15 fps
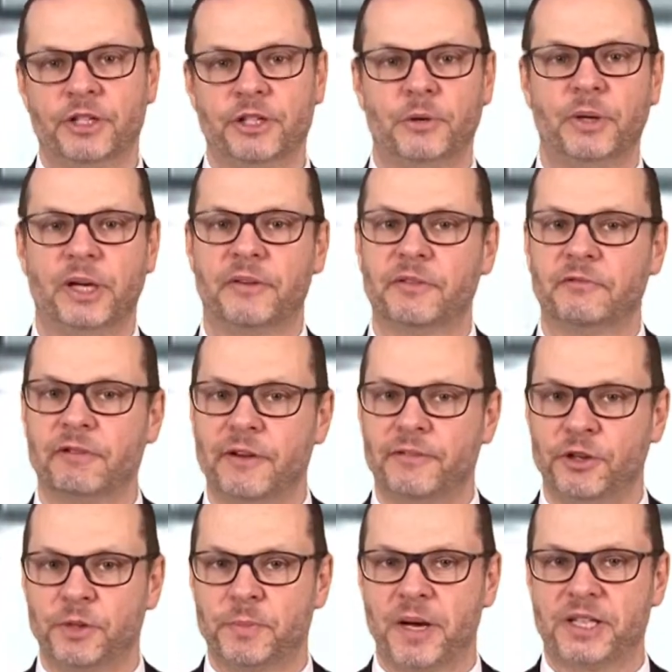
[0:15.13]
who were given
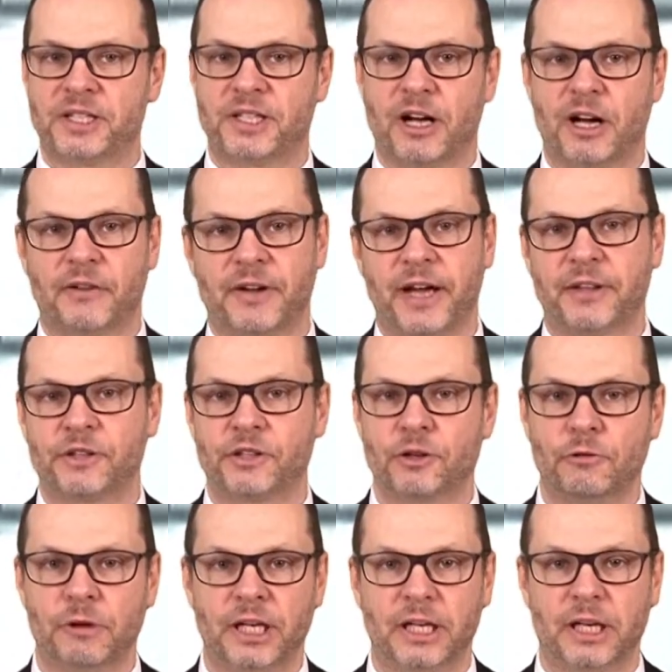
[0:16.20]
refuge by staff at the
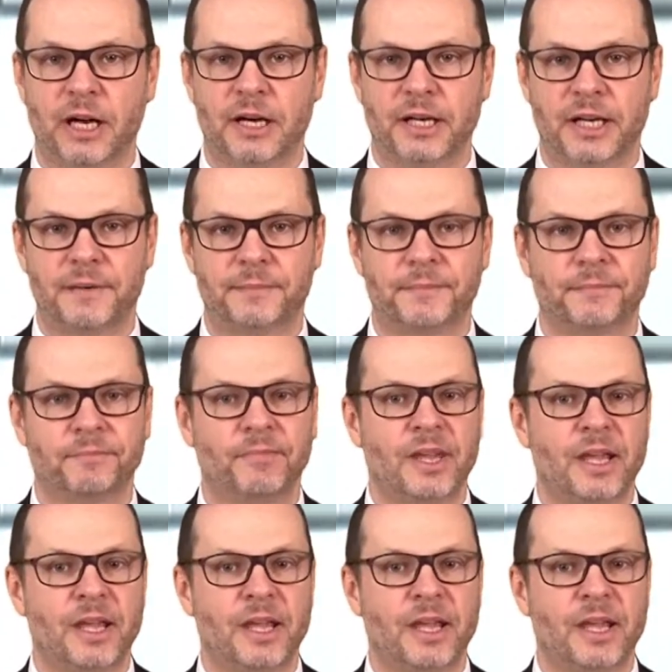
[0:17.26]
school in Ghana.